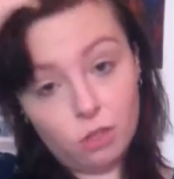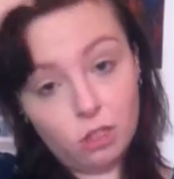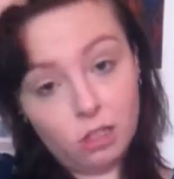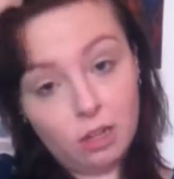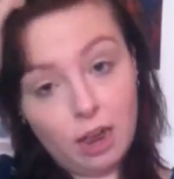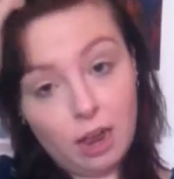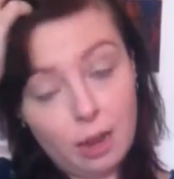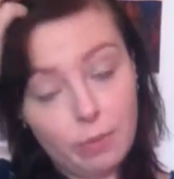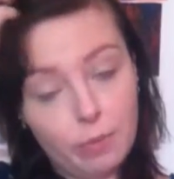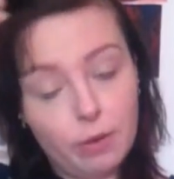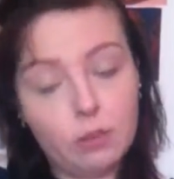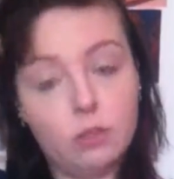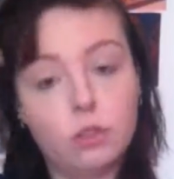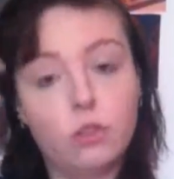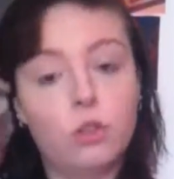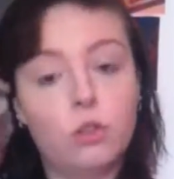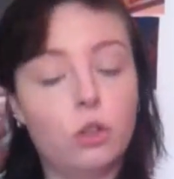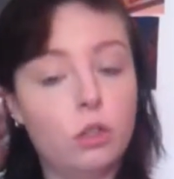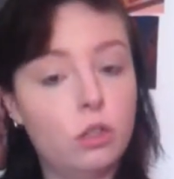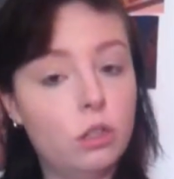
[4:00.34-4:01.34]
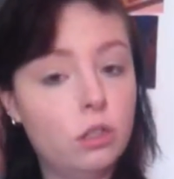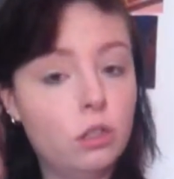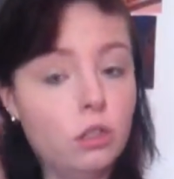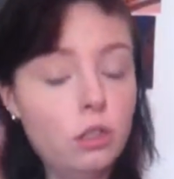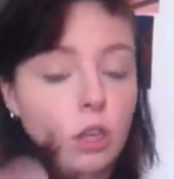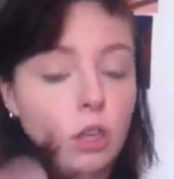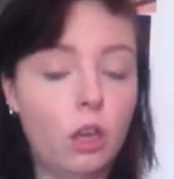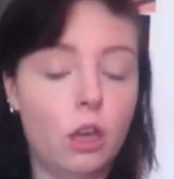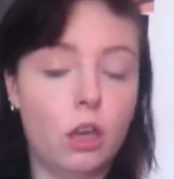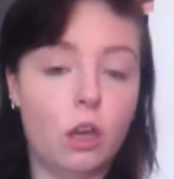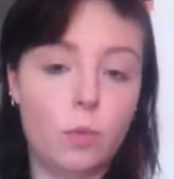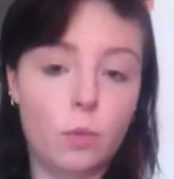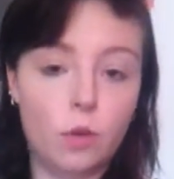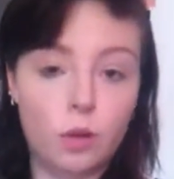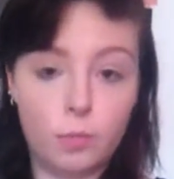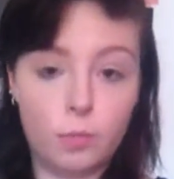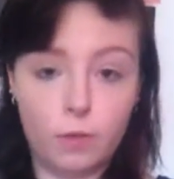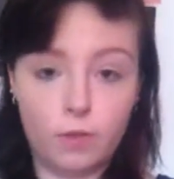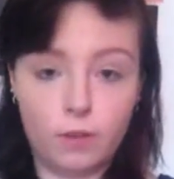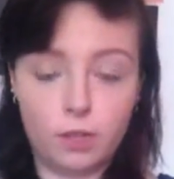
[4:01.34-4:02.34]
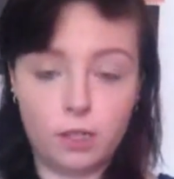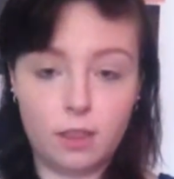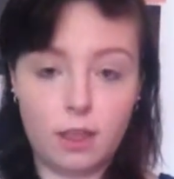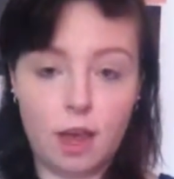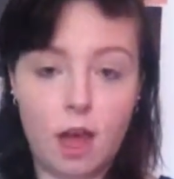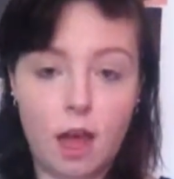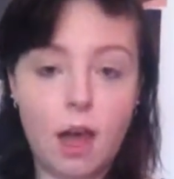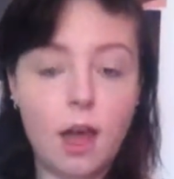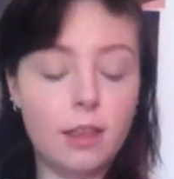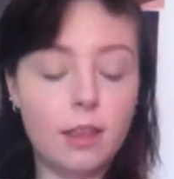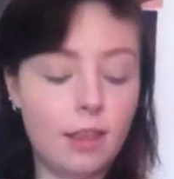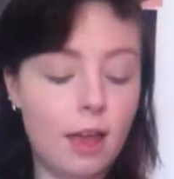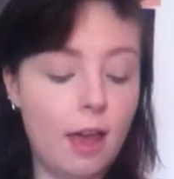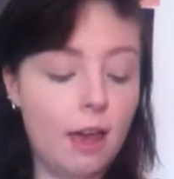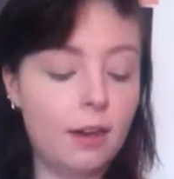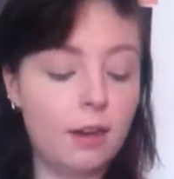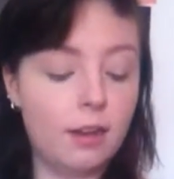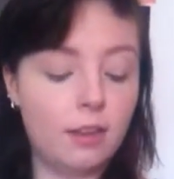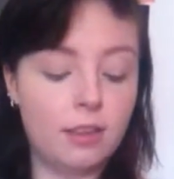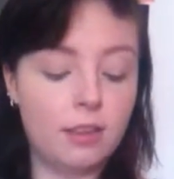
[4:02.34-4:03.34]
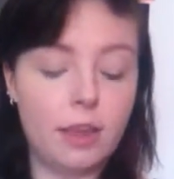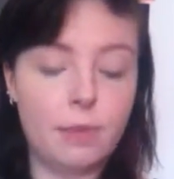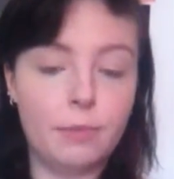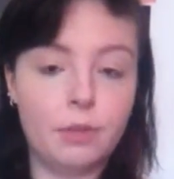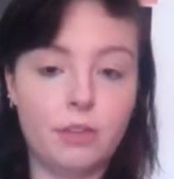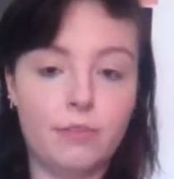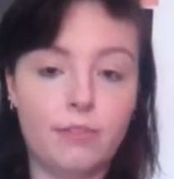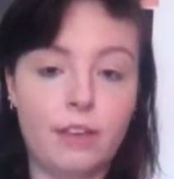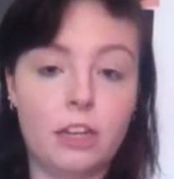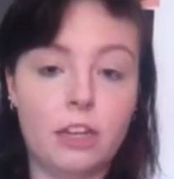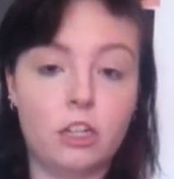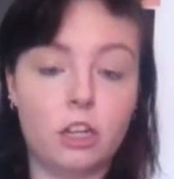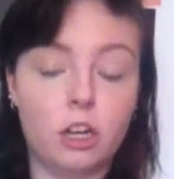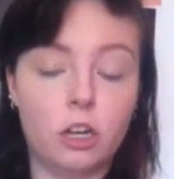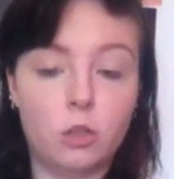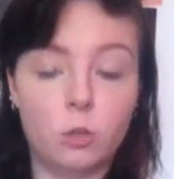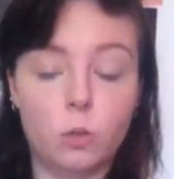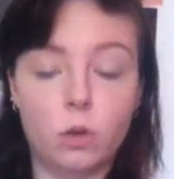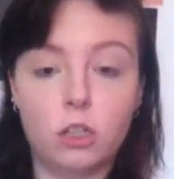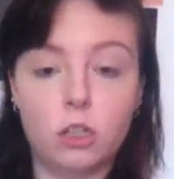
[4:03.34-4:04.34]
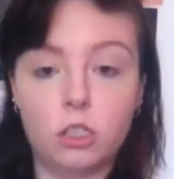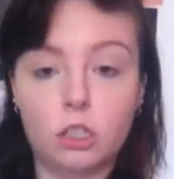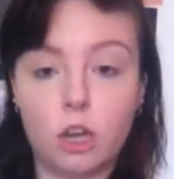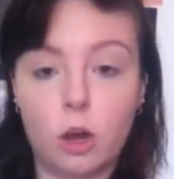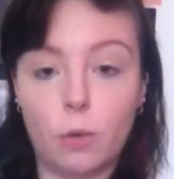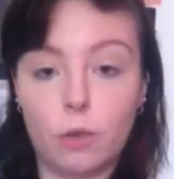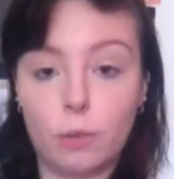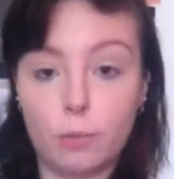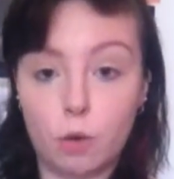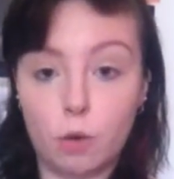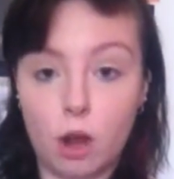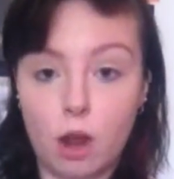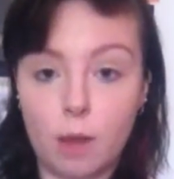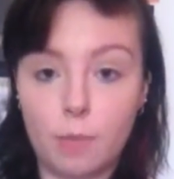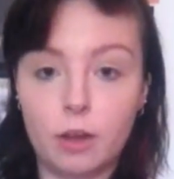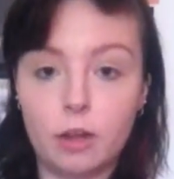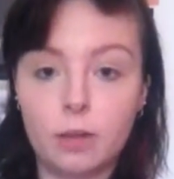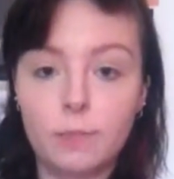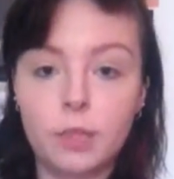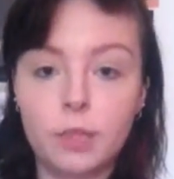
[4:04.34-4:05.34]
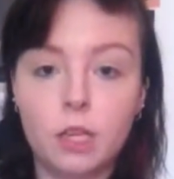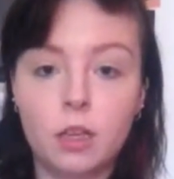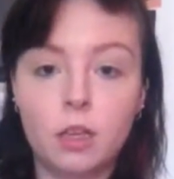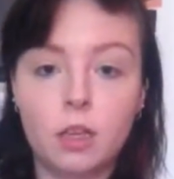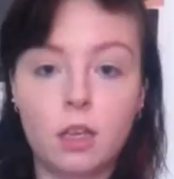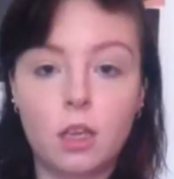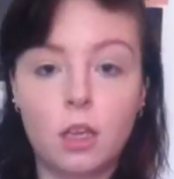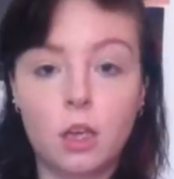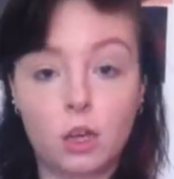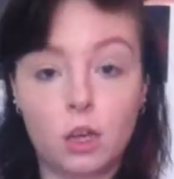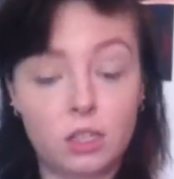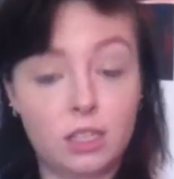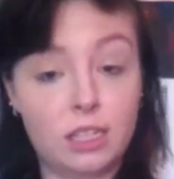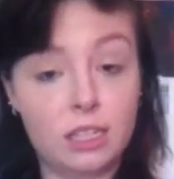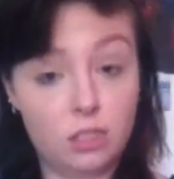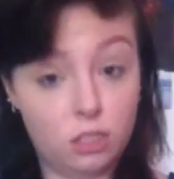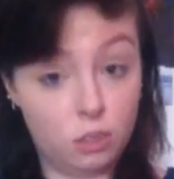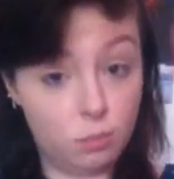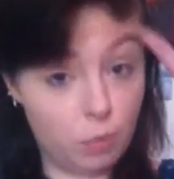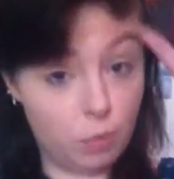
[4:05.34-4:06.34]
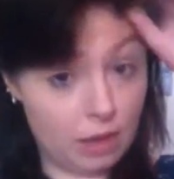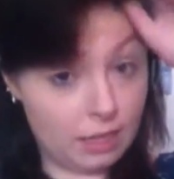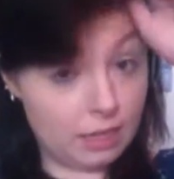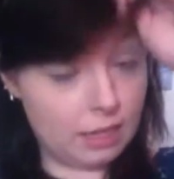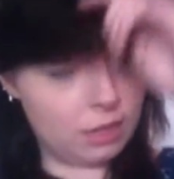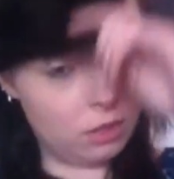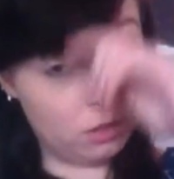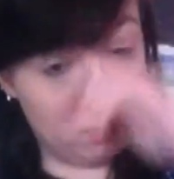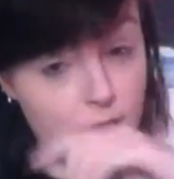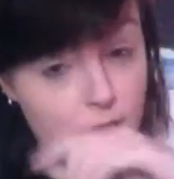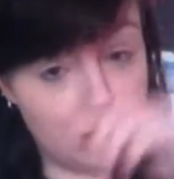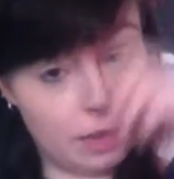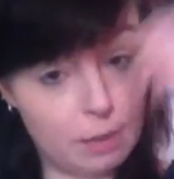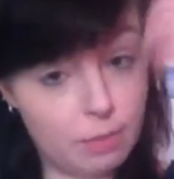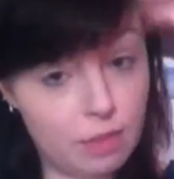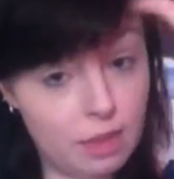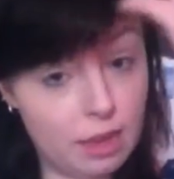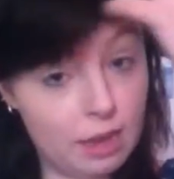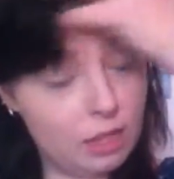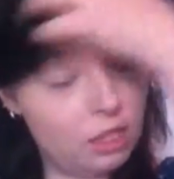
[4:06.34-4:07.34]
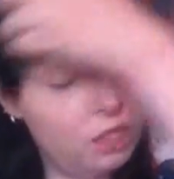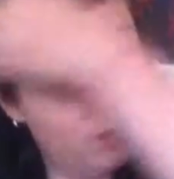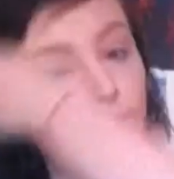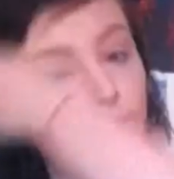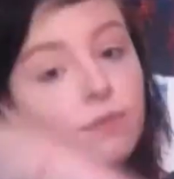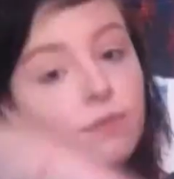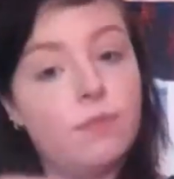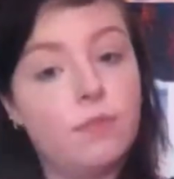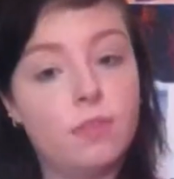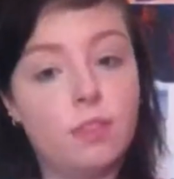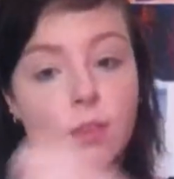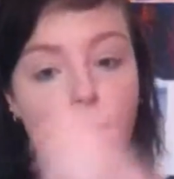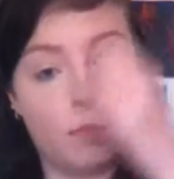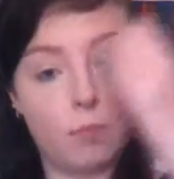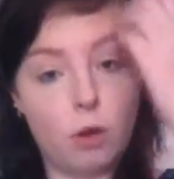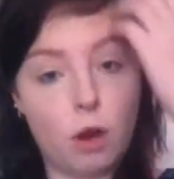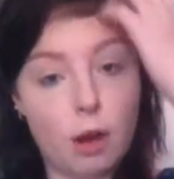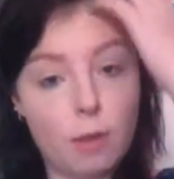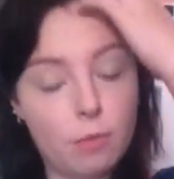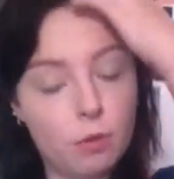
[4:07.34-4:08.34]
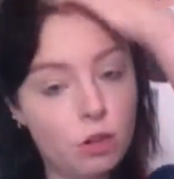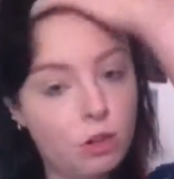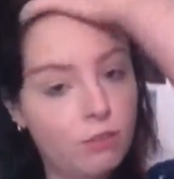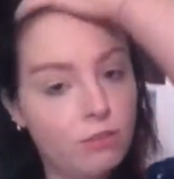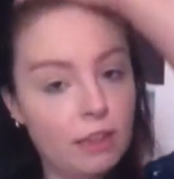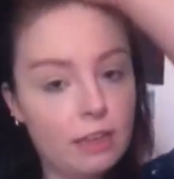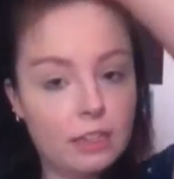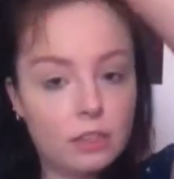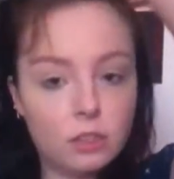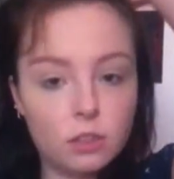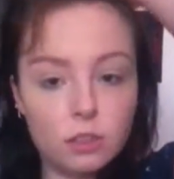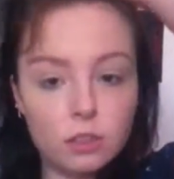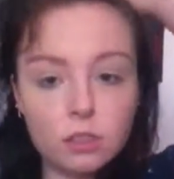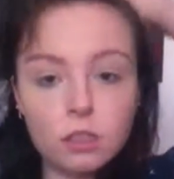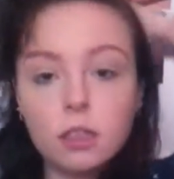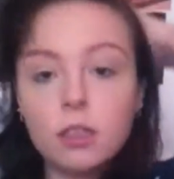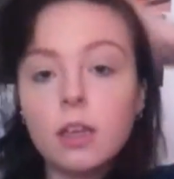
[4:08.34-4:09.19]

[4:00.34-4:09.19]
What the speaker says: your eyebrows are done, you're going to want to move on to the eyes, and the same as your face, you're going to want to start with a primer, because this just basically does the same thing as the primer on your face does.